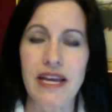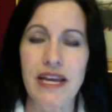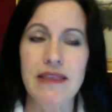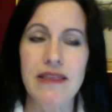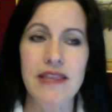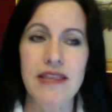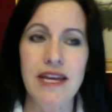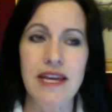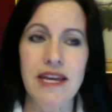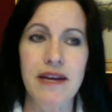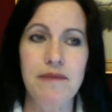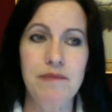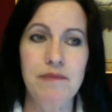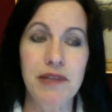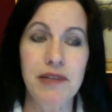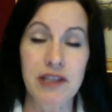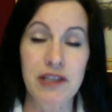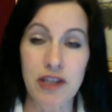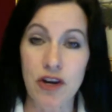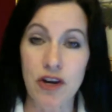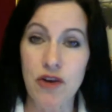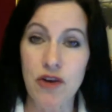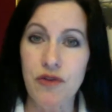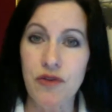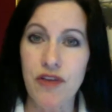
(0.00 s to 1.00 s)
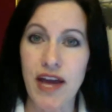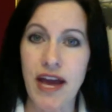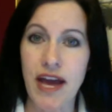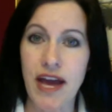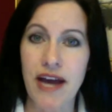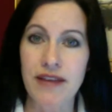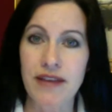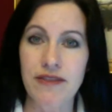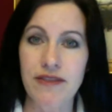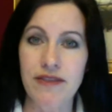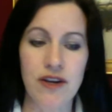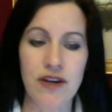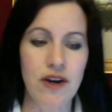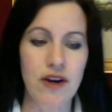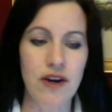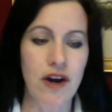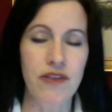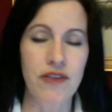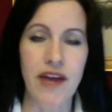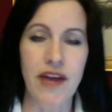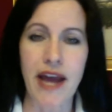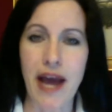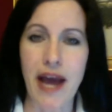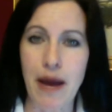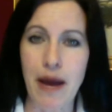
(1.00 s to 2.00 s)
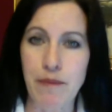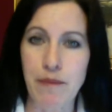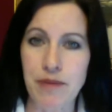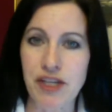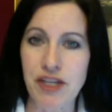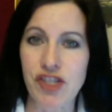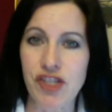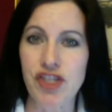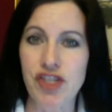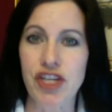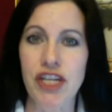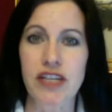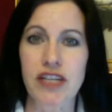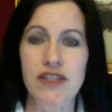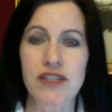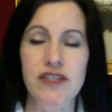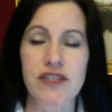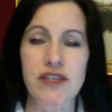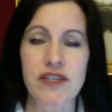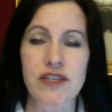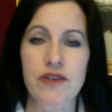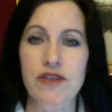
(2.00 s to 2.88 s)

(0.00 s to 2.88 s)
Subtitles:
And then below that, there are the happy sheets.